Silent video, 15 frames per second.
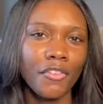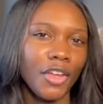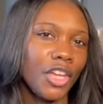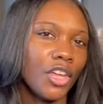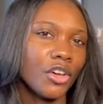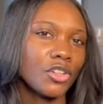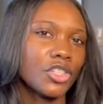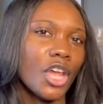
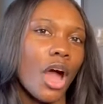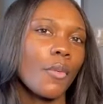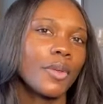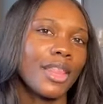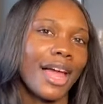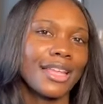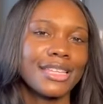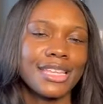videos y'all would
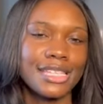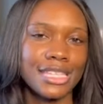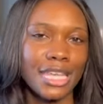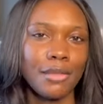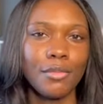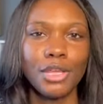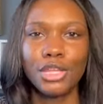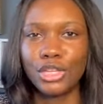like to
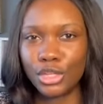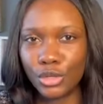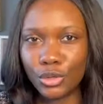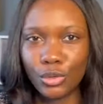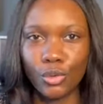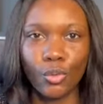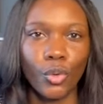see me do,